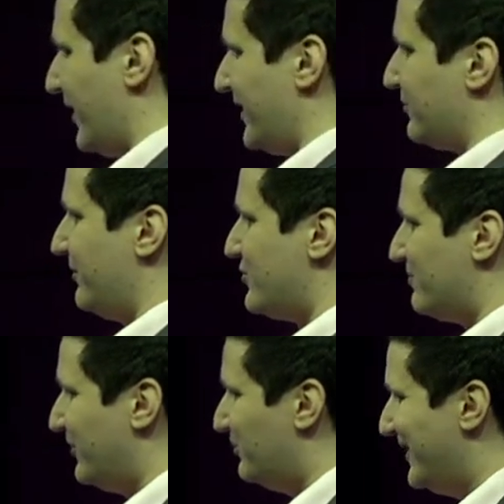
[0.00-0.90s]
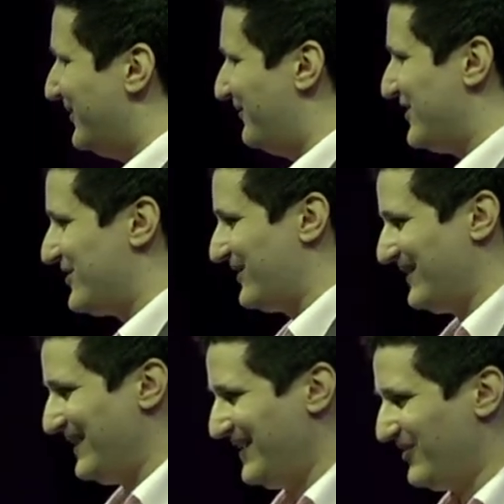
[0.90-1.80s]
way at which we do
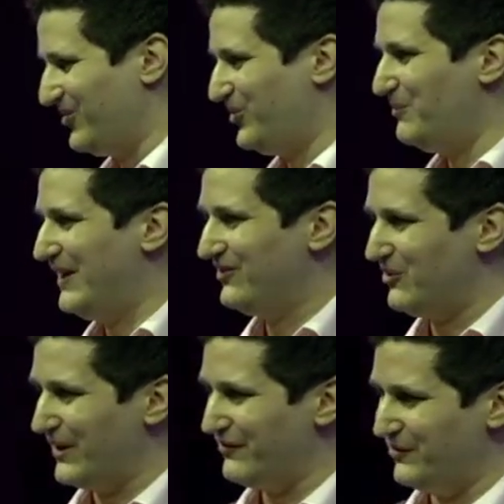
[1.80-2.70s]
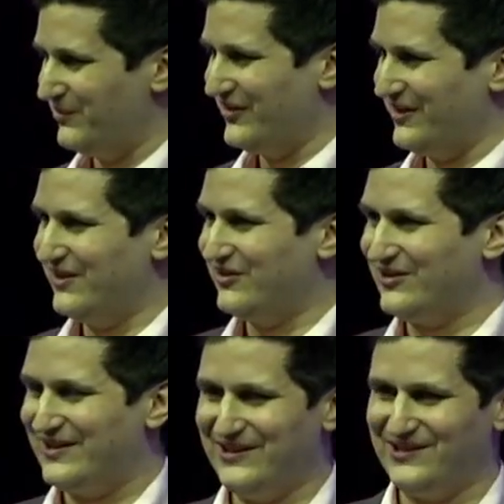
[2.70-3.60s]
innovation, because doubling the performance every
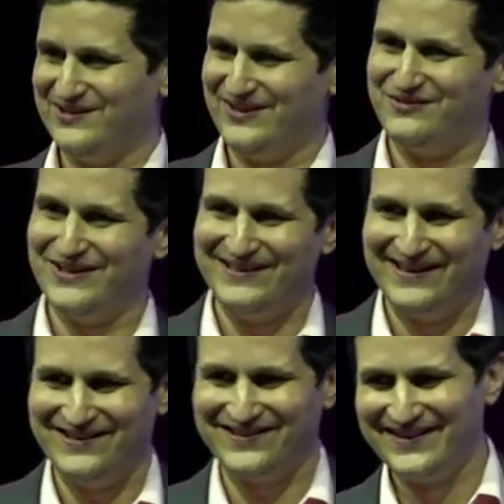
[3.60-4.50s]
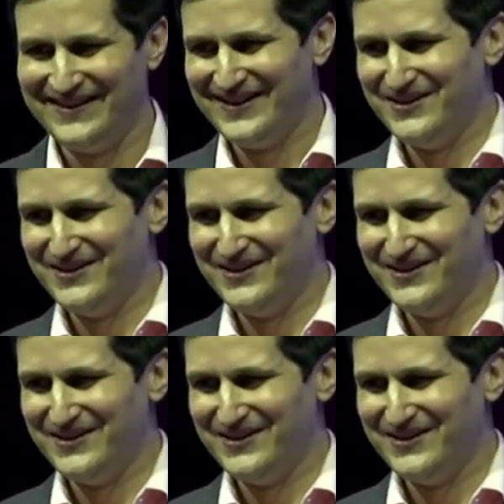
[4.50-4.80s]
30 years is very nice,